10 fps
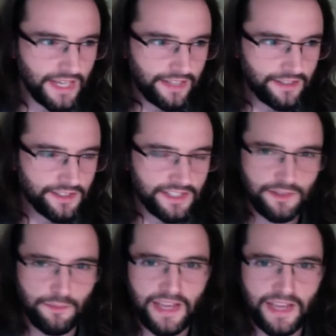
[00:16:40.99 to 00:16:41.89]
And there's
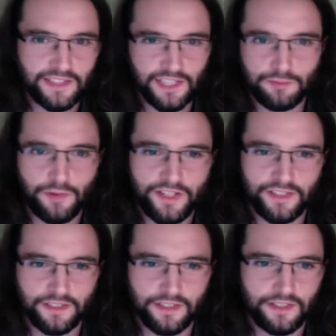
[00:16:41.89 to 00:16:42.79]
this amazing
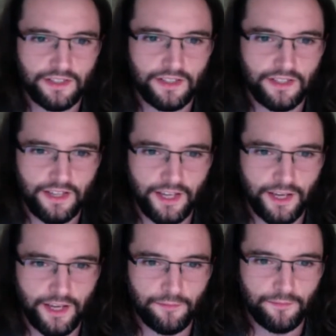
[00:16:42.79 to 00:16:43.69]
expression.
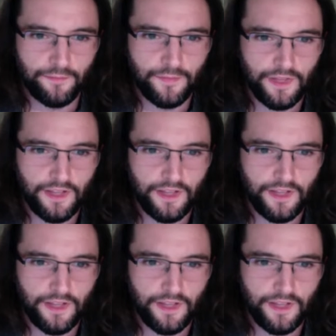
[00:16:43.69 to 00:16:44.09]
And